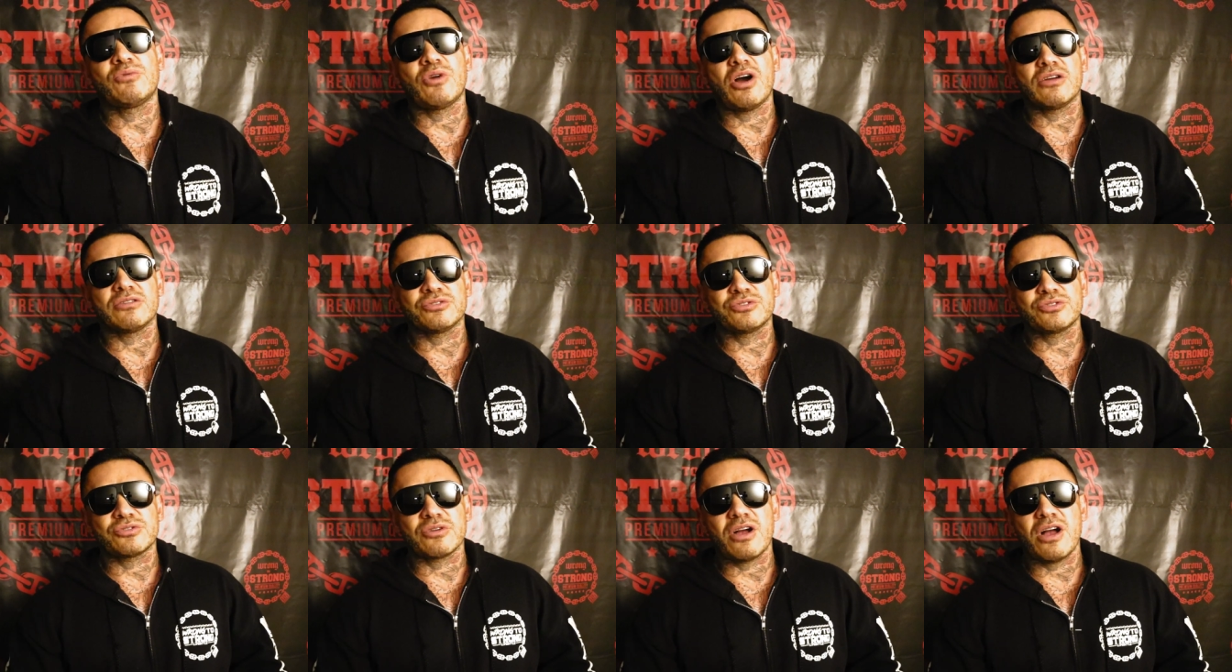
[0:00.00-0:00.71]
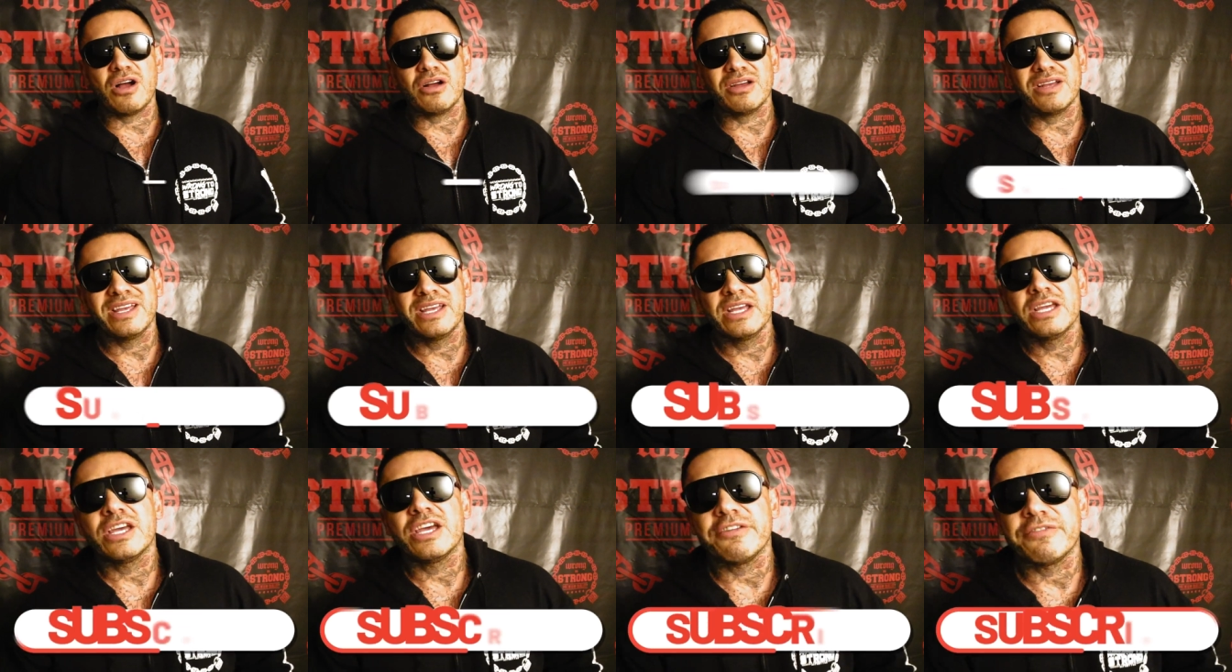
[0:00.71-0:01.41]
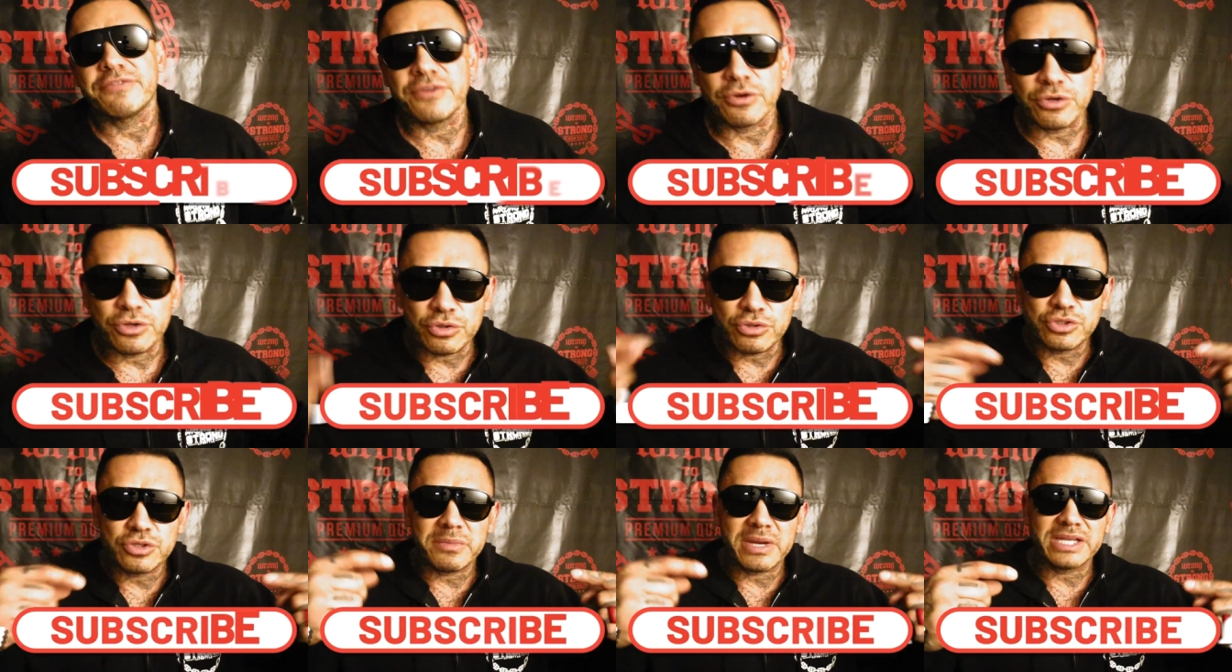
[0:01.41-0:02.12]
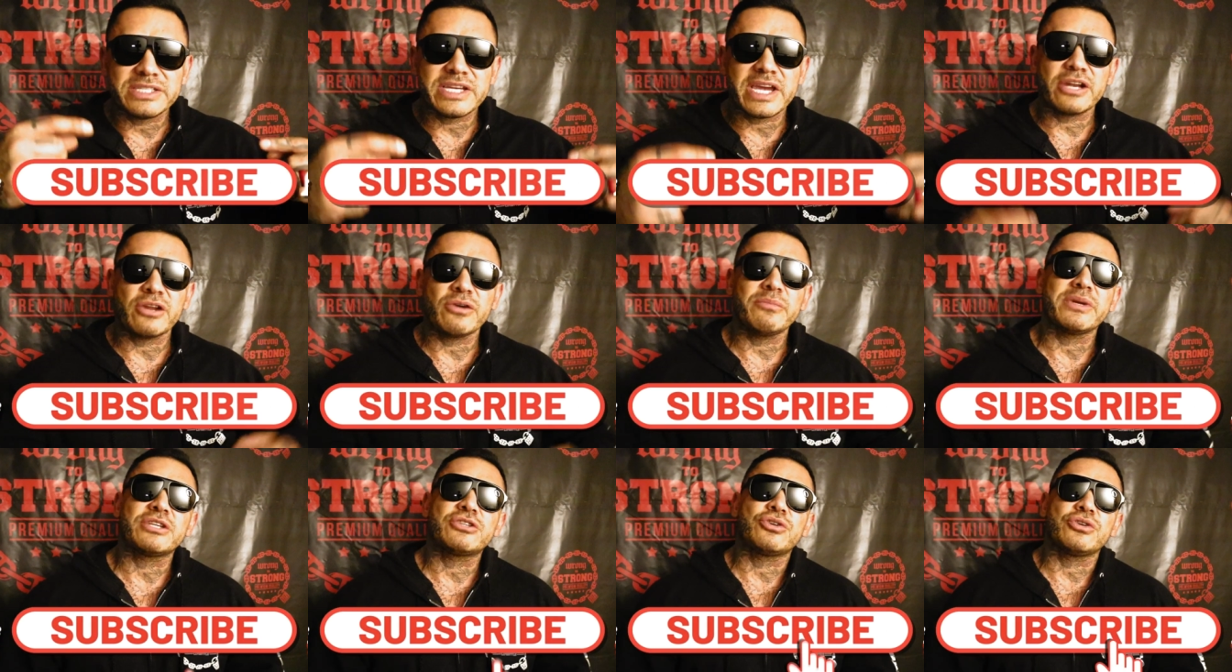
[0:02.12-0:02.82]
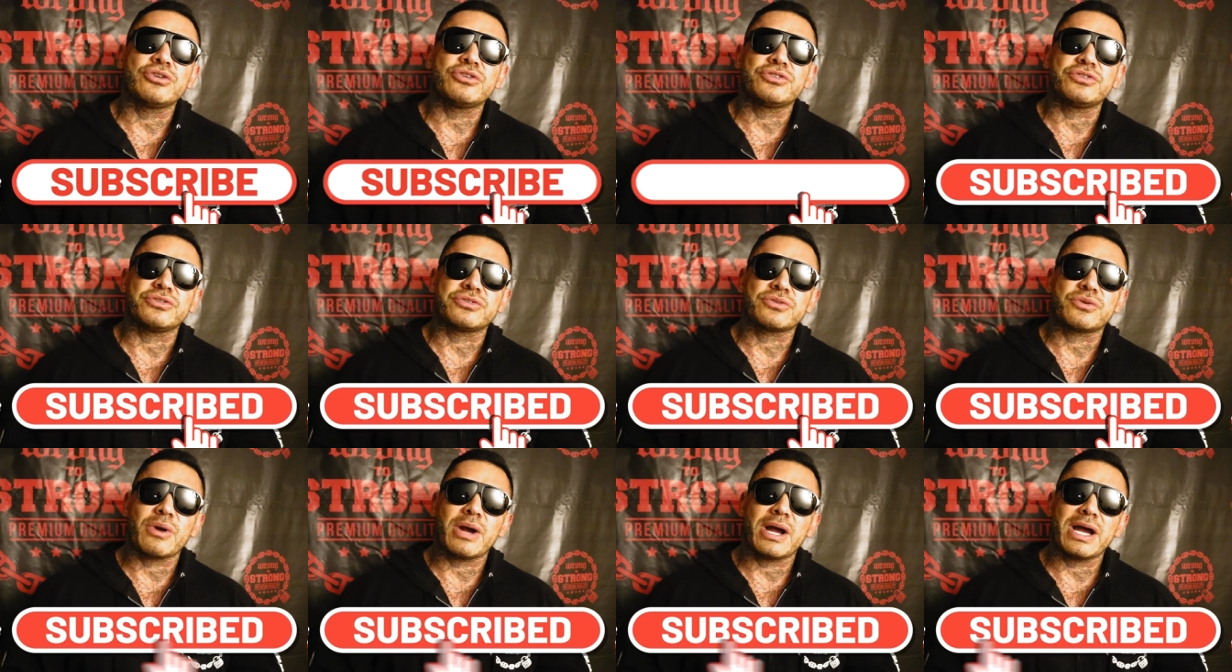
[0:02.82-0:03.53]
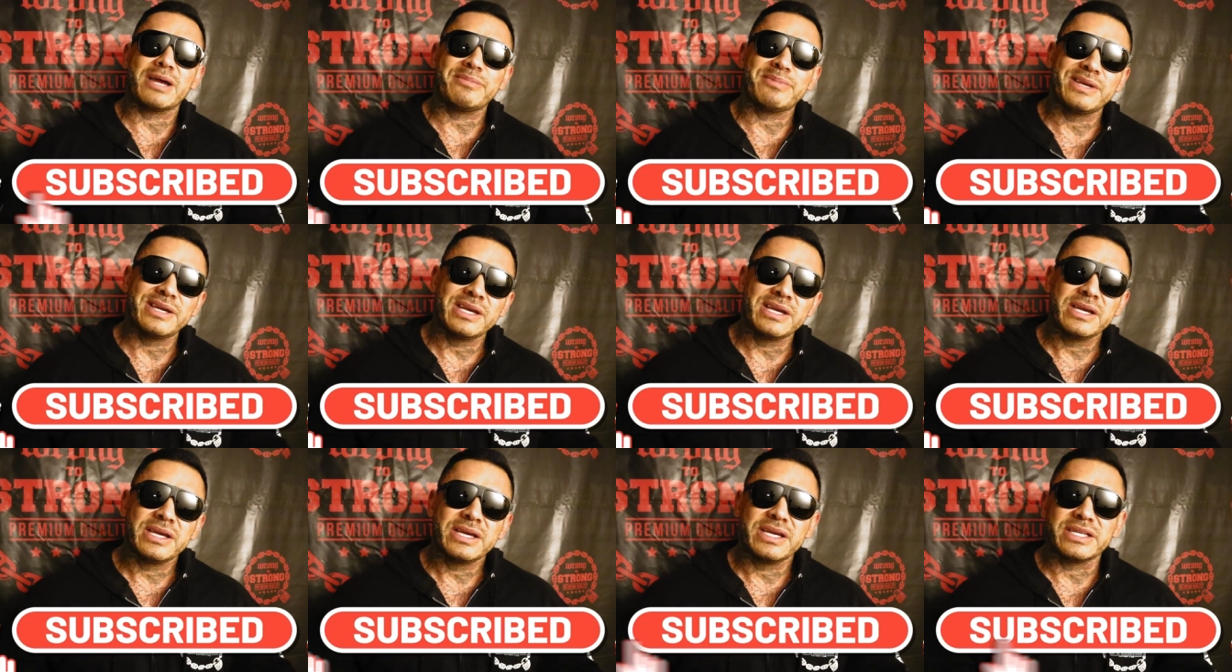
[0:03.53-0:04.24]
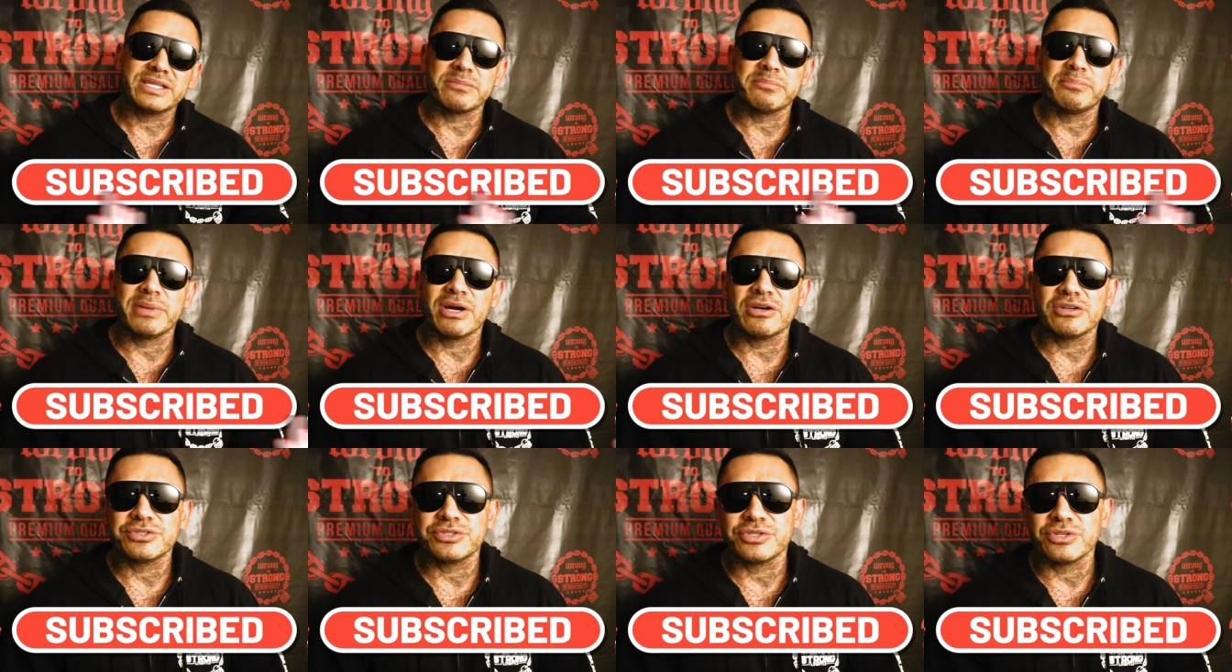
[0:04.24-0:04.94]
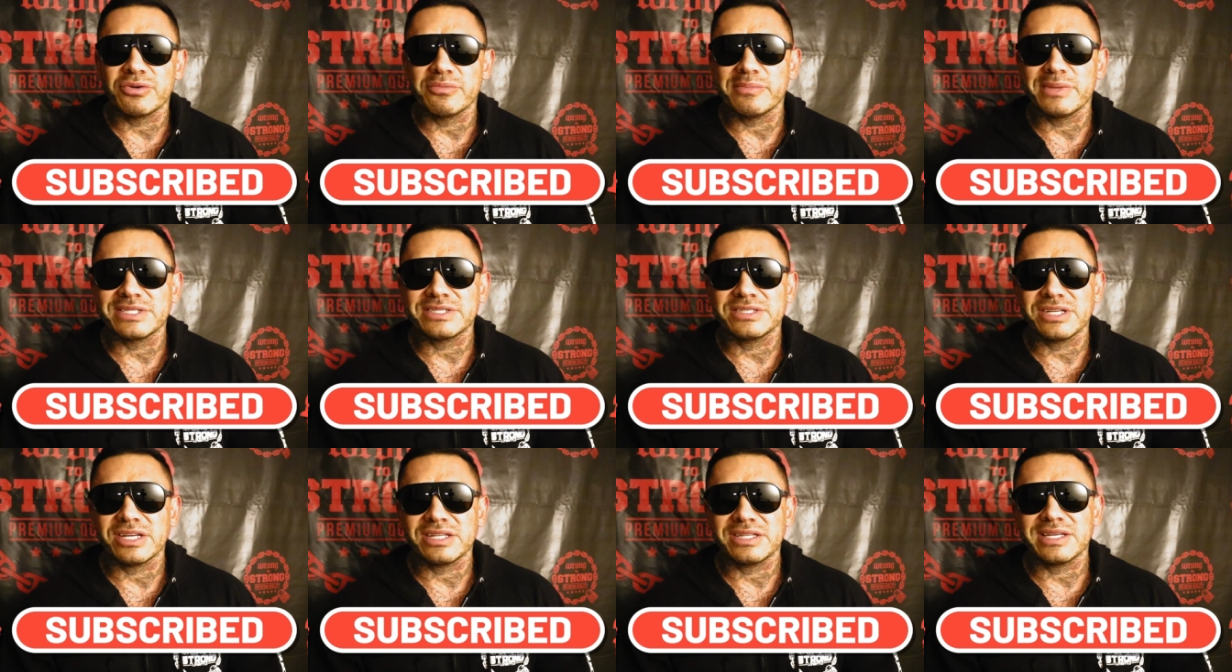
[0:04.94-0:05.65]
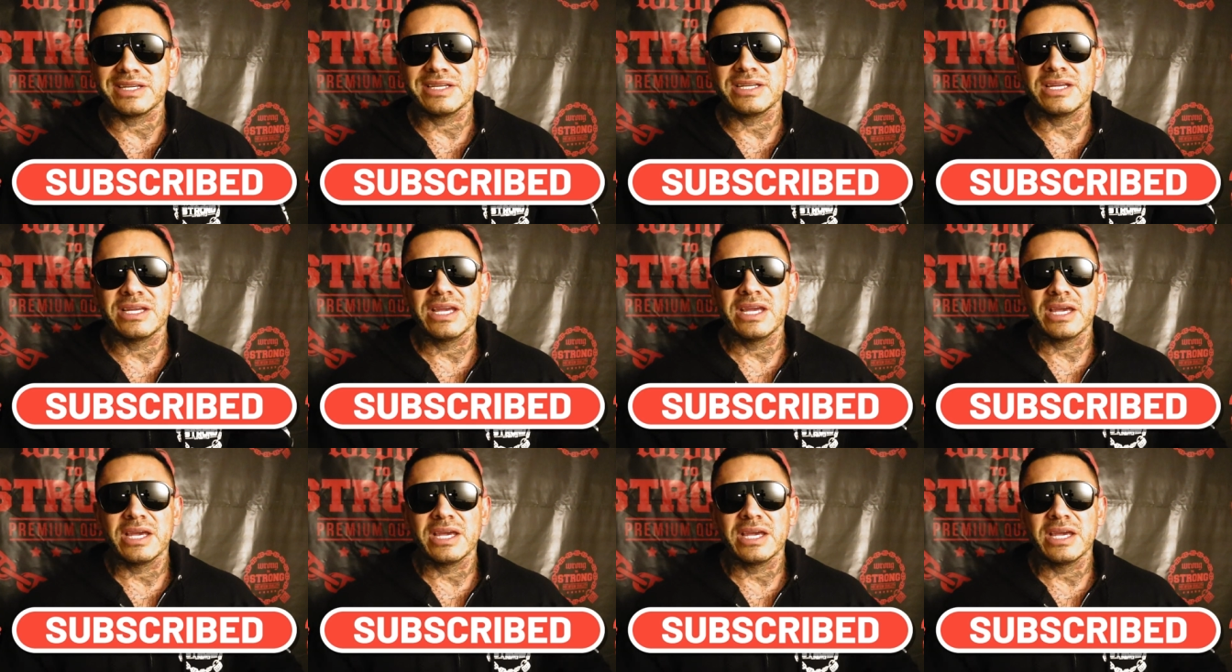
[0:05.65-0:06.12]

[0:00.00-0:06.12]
Ron Strong. If you're new to my channel, make sure you subscribe, hit the bell so you don't miss nothing.